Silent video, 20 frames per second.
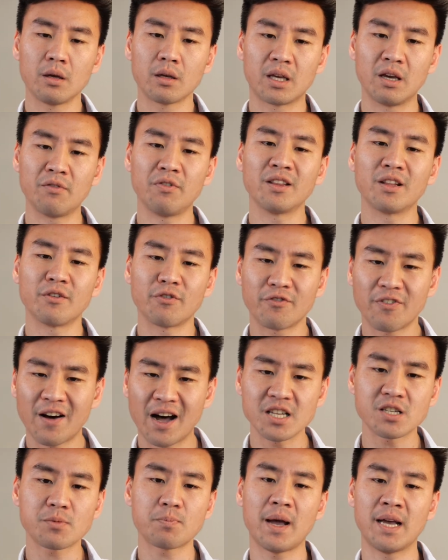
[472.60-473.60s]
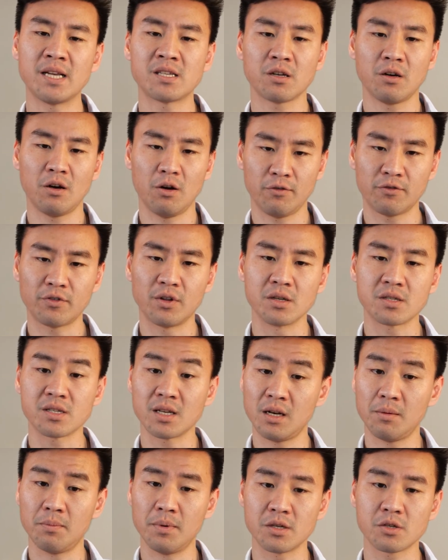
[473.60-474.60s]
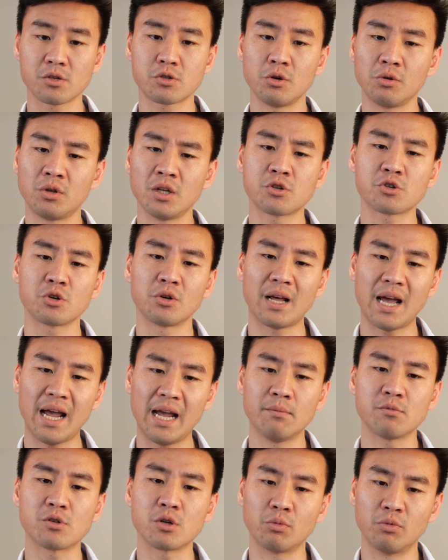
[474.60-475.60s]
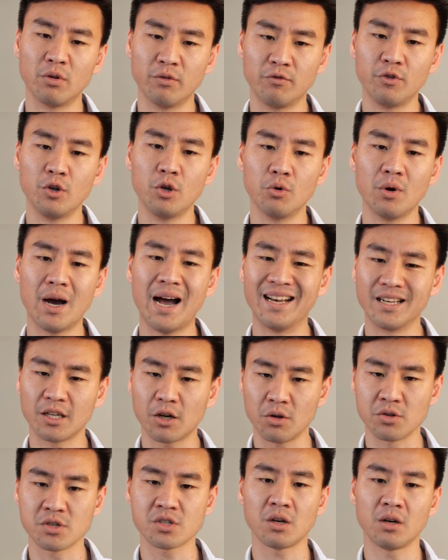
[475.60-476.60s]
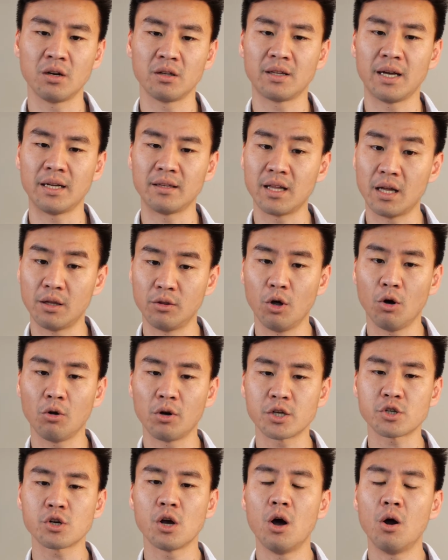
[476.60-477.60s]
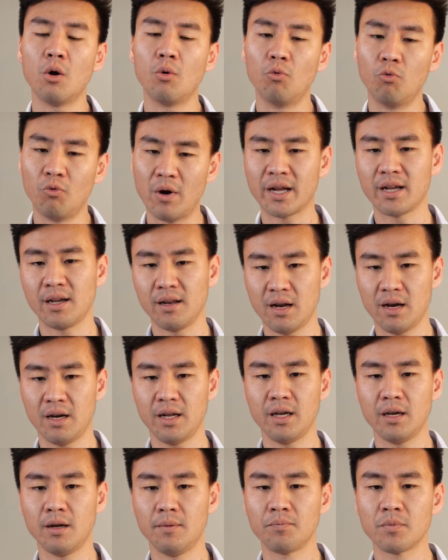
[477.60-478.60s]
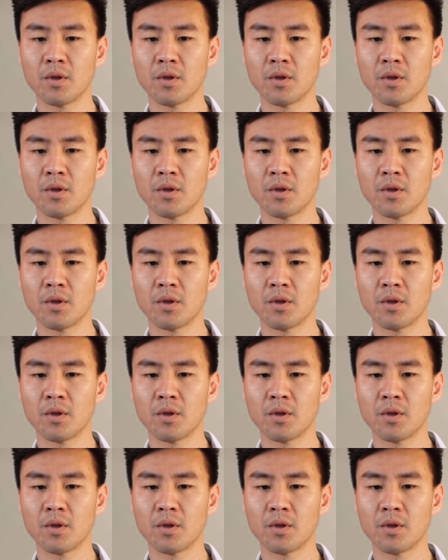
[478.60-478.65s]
Given the fast pace of the syllabus, students should aim to review and consolidate their knowledge regularly.